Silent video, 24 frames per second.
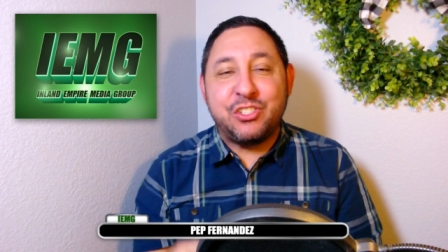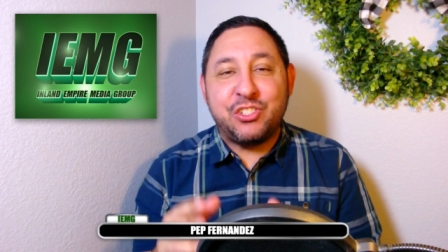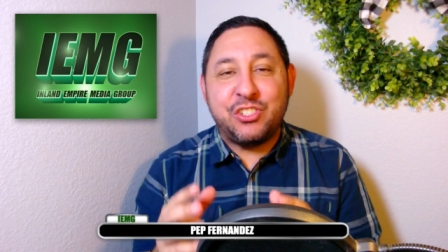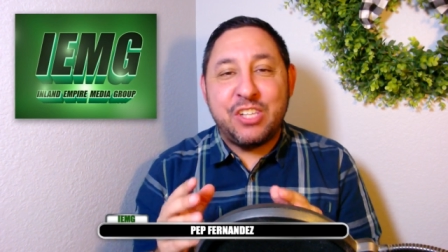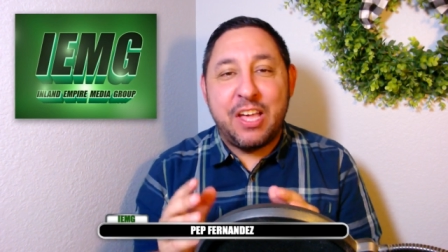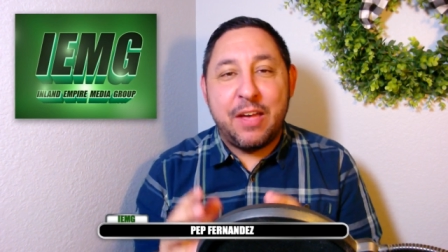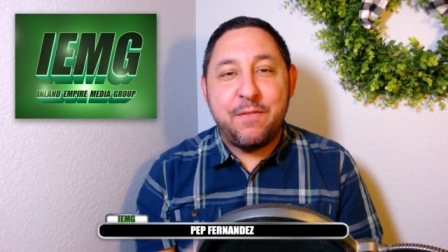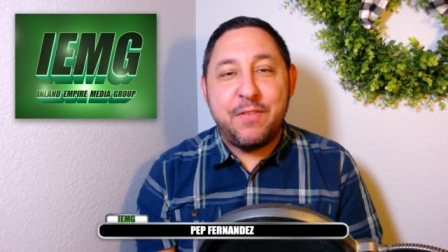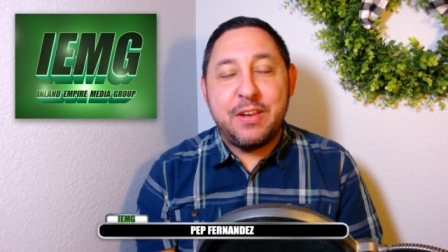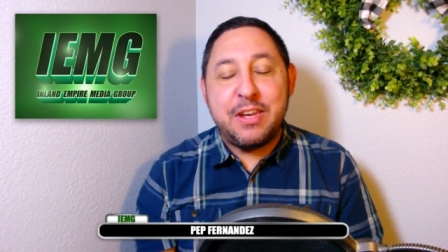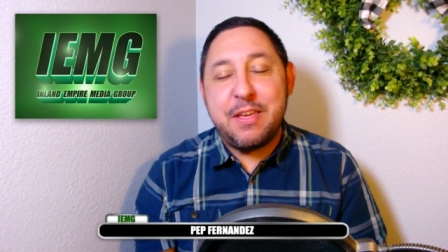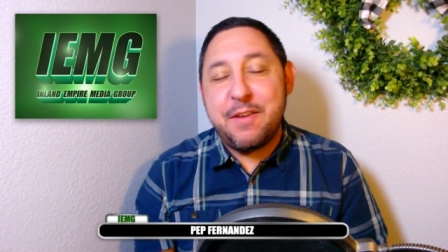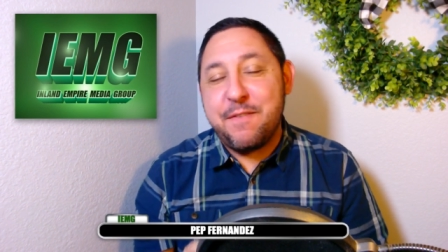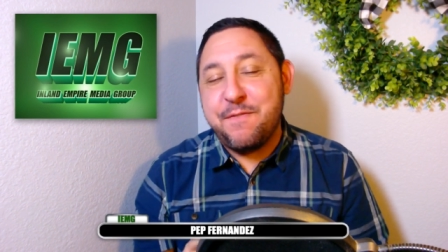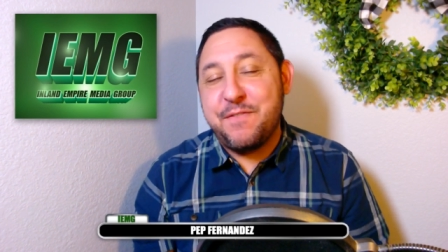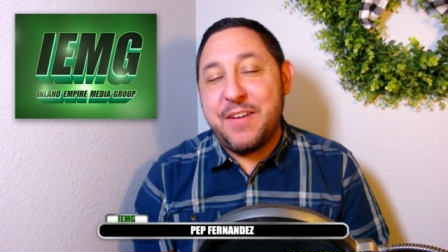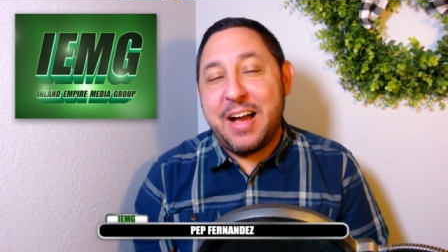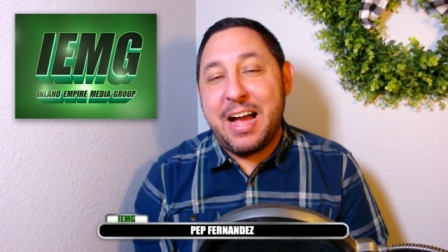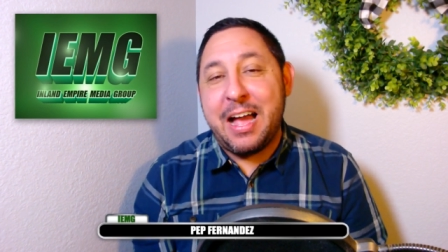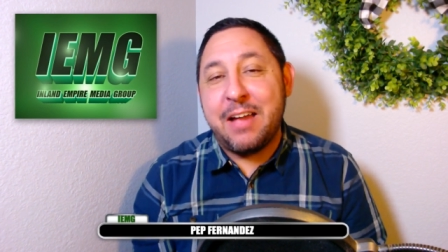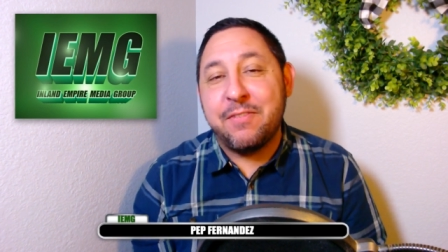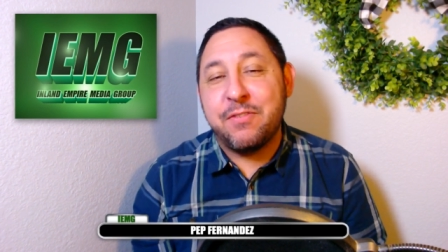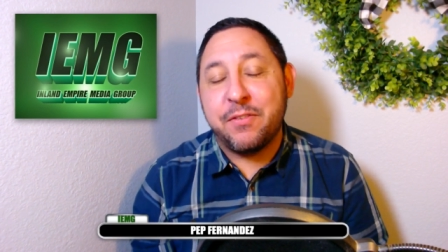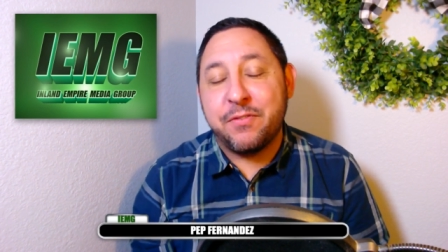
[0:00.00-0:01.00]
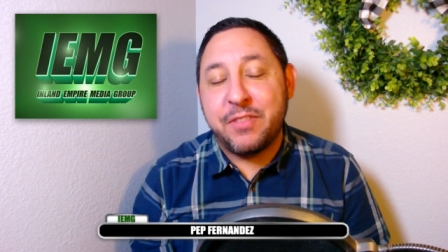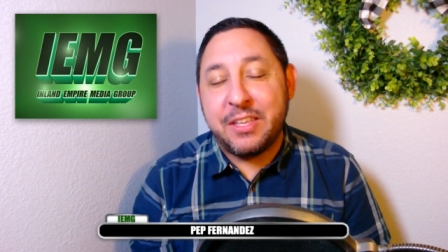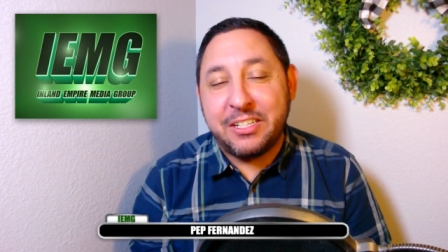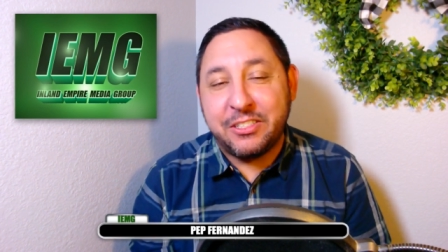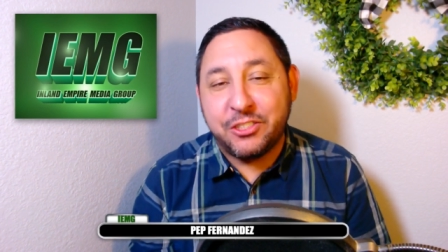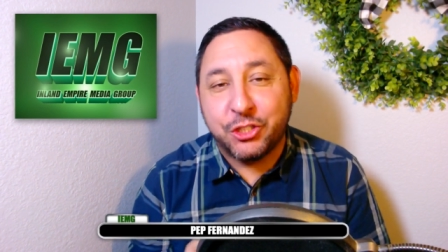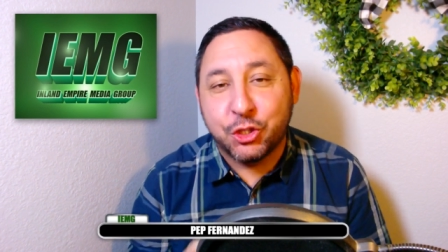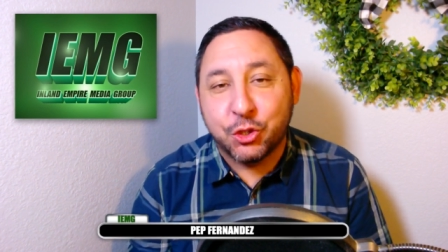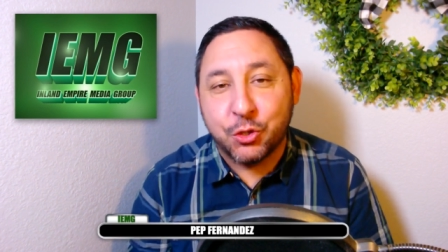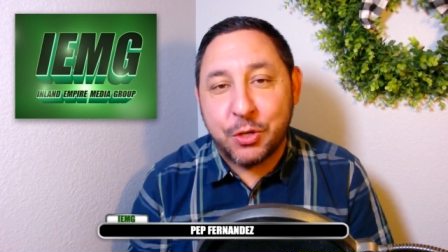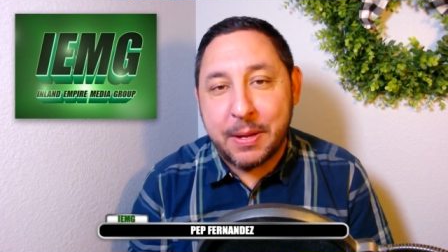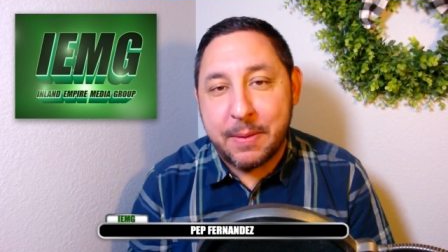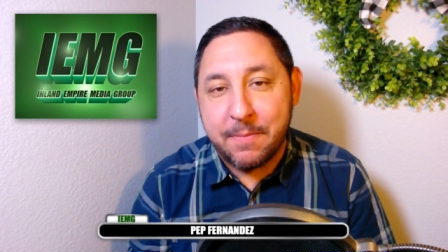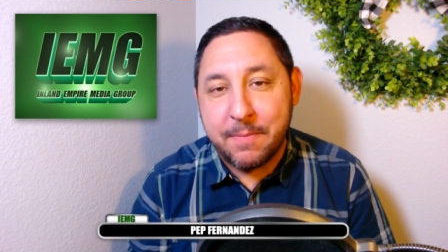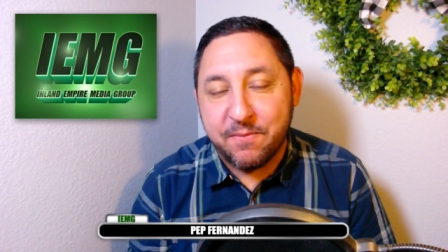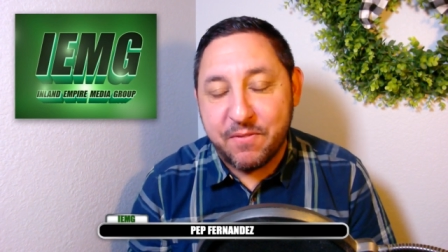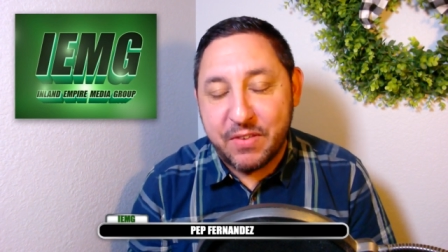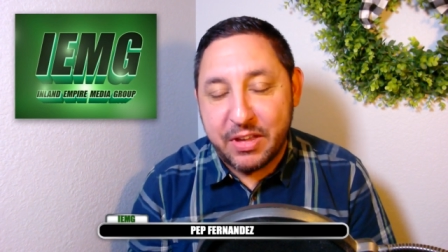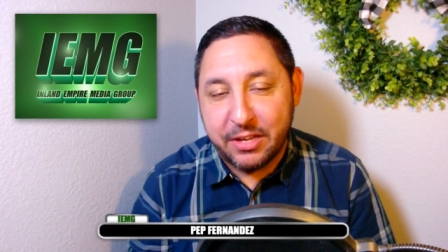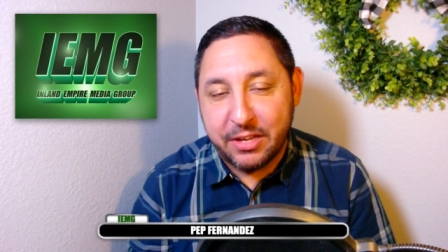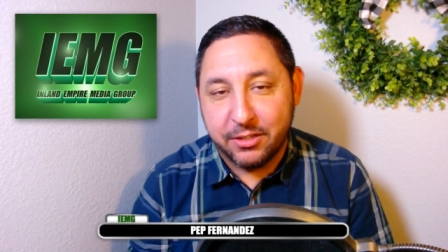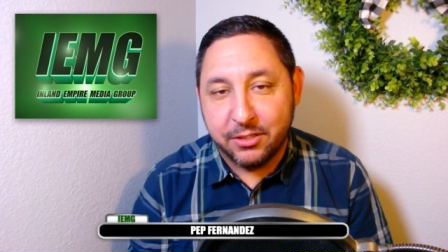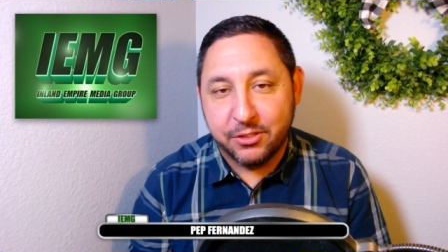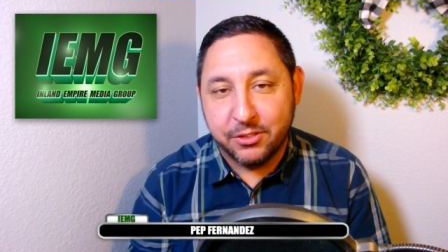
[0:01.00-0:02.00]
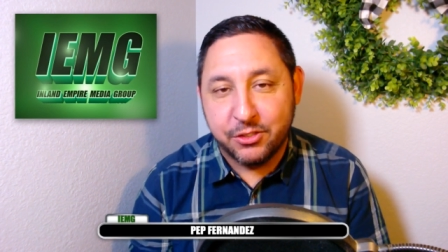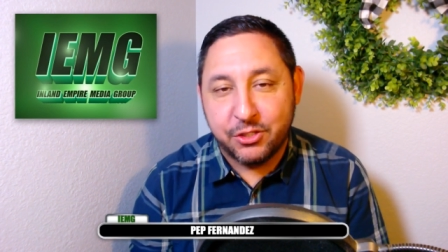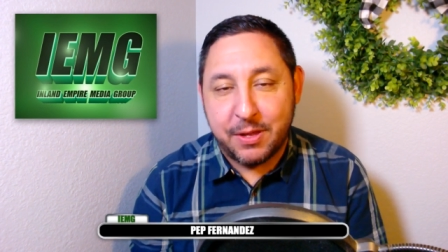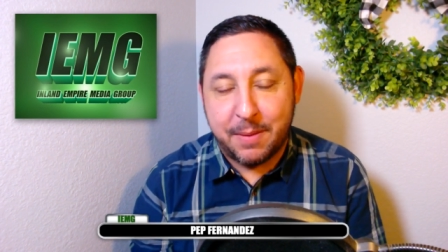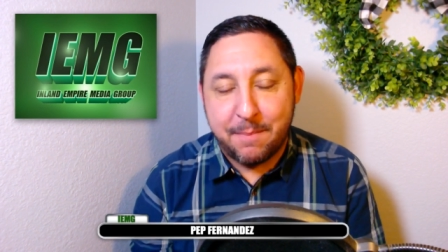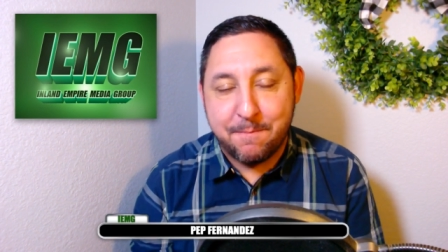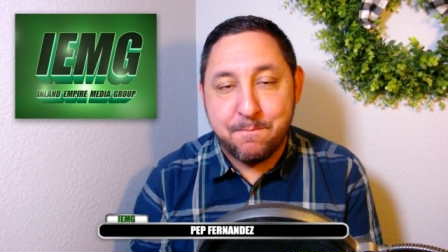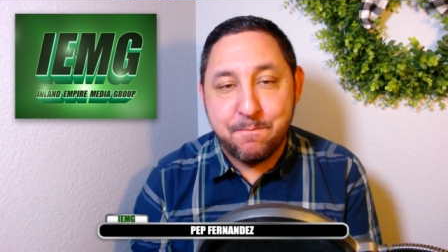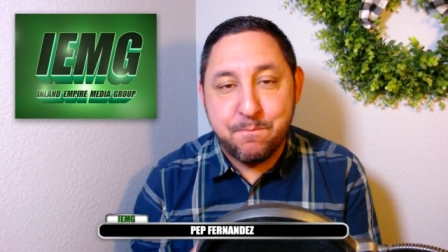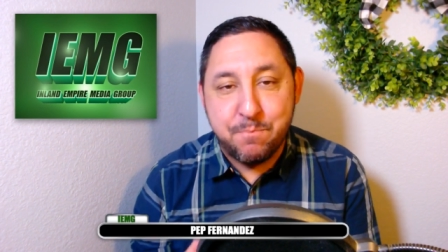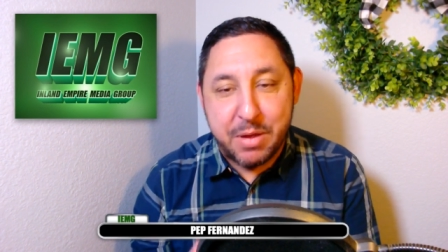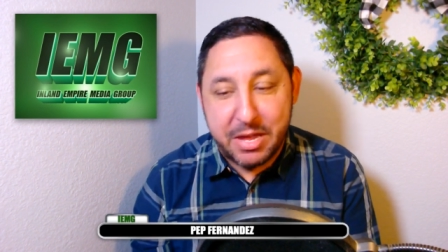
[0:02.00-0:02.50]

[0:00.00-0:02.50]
75 of these dream fields